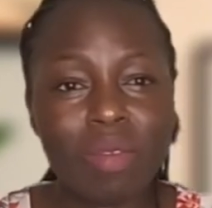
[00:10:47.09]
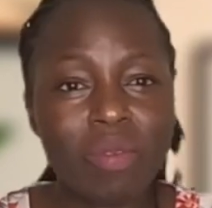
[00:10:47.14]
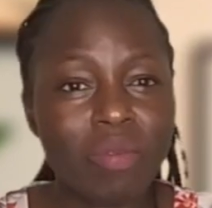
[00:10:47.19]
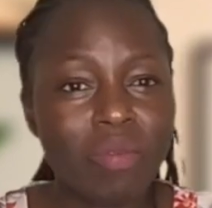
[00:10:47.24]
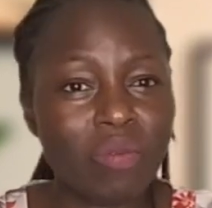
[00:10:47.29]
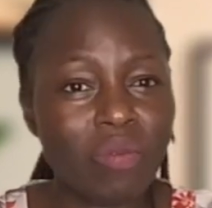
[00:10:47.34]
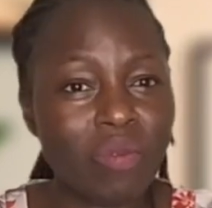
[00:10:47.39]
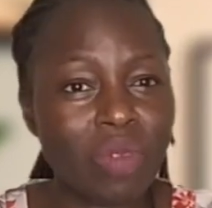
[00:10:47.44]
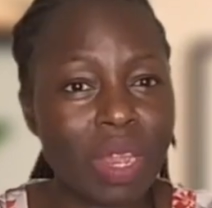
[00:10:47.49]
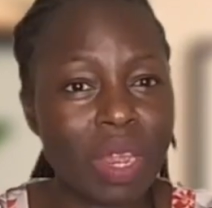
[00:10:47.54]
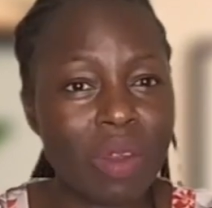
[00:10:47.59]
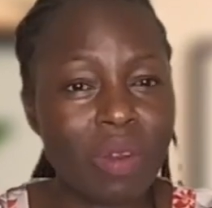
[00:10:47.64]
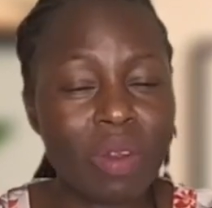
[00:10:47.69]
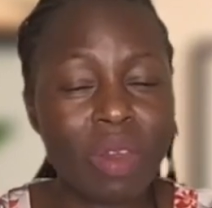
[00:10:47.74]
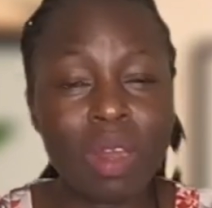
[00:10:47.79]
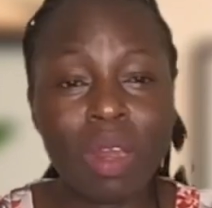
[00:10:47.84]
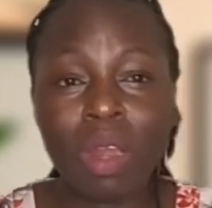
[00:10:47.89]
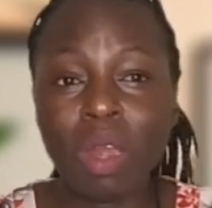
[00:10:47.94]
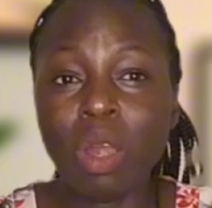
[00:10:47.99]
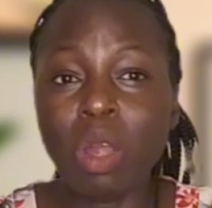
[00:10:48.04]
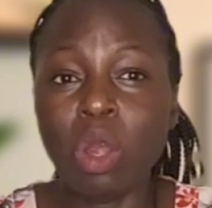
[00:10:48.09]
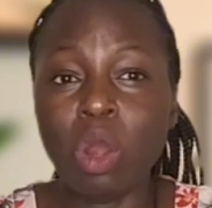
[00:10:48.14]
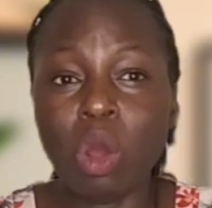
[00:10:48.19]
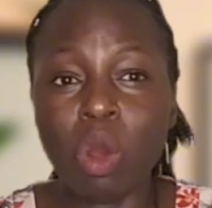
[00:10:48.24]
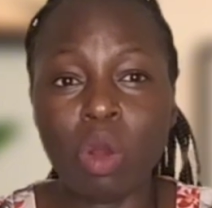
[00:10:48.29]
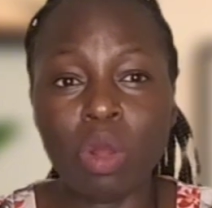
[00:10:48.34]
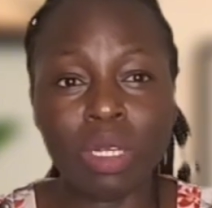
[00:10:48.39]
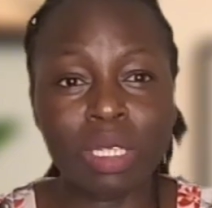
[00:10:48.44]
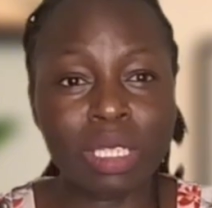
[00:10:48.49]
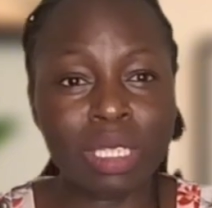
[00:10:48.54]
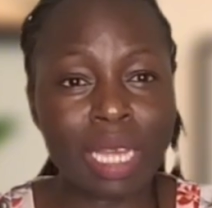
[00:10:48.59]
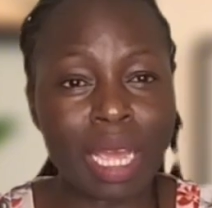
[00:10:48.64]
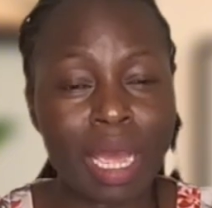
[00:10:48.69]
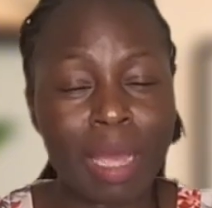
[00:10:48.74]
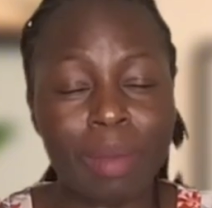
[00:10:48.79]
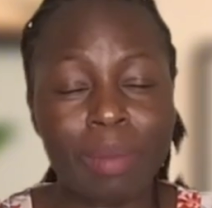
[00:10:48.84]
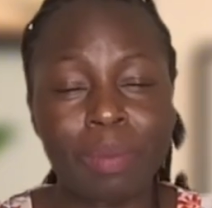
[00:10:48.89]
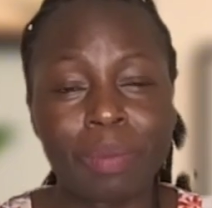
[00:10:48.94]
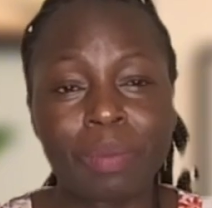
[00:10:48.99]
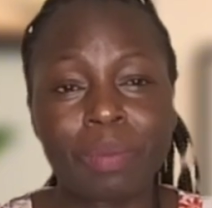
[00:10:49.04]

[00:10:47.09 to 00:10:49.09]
very long time.